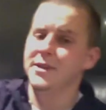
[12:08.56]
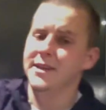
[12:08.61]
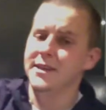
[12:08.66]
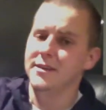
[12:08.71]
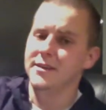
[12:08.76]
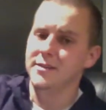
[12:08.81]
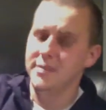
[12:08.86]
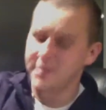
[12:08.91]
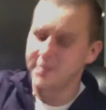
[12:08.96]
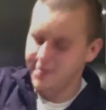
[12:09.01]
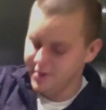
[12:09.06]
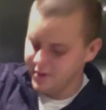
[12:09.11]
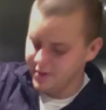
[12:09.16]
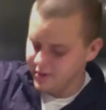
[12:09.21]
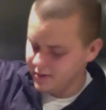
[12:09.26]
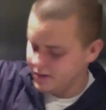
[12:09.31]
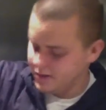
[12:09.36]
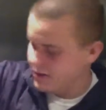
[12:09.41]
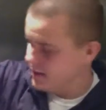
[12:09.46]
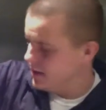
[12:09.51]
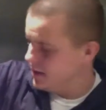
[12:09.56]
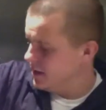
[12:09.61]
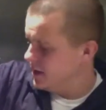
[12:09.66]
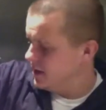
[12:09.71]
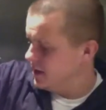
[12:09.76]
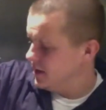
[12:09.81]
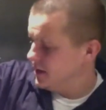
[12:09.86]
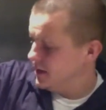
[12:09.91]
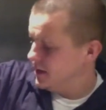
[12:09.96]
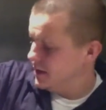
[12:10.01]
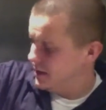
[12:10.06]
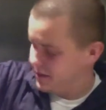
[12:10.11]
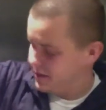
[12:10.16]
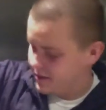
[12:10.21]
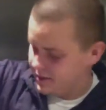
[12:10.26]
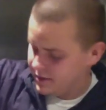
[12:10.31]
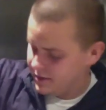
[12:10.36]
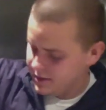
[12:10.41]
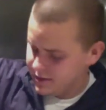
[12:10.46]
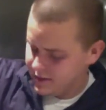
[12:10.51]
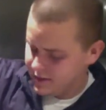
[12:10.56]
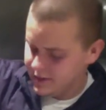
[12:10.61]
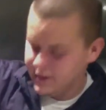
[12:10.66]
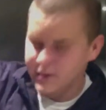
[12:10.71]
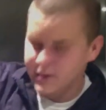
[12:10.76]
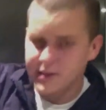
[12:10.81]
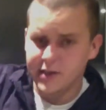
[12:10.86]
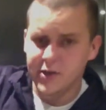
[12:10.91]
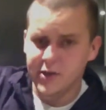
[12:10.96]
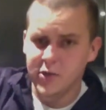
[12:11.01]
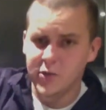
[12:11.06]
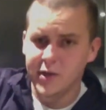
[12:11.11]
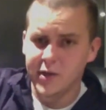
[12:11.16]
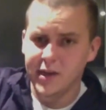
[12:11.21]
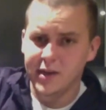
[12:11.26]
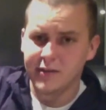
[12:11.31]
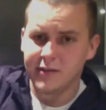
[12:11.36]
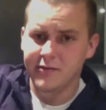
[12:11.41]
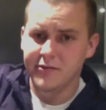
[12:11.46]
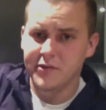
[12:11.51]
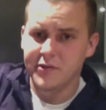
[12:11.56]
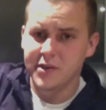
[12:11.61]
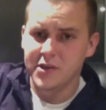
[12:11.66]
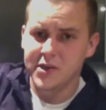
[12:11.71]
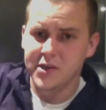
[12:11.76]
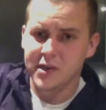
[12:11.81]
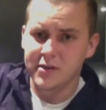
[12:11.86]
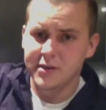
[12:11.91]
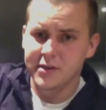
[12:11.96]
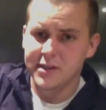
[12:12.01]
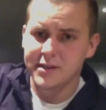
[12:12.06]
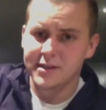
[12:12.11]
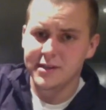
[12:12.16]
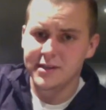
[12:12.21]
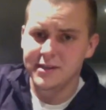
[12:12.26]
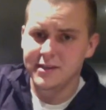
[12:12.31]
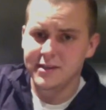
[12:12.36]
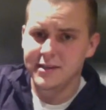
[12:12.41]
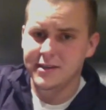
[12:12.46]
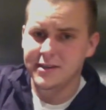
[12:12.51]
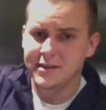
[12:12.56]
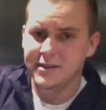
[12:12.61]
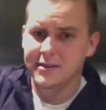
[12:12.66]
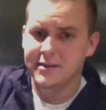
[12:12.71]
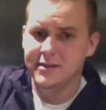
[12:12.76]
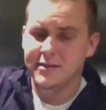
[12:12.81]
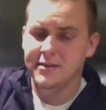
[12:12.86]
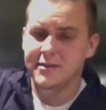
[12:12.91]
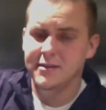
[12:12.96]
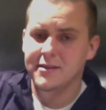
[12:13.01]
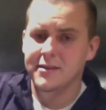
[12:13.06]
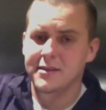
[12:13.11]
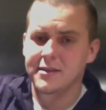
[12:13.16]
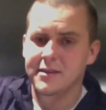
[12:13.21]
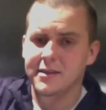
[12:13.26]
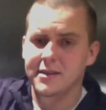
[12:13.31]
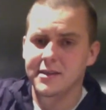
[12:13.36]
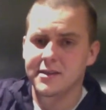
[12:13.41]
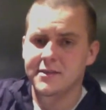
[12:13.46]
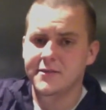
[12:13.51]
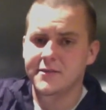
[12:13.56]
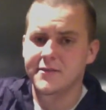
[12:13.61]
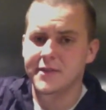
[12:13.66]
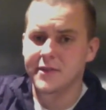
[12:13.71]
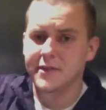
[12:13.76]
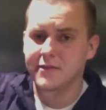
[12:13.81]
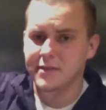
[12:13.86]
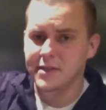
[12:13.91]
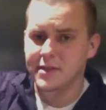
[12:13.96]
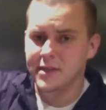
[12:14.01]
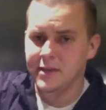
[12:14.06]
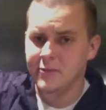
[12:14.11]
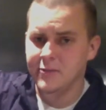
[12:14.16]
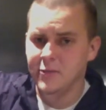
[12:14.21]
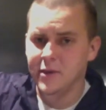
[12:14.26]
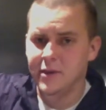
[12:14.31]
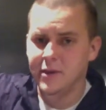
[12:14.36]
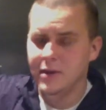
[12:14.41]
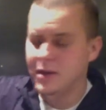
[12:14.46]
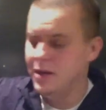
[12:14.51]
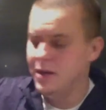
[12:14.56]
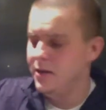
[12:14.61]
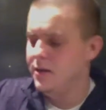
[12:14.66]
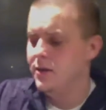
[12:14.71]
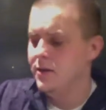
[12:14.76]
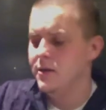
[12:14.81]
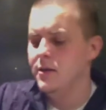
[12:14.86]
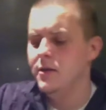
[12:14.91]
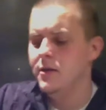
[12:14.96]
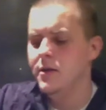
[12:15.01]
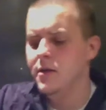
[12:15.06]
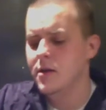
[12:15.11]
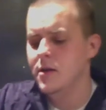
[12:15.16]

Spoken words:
So let's see who he can finish out his FIFA team with here.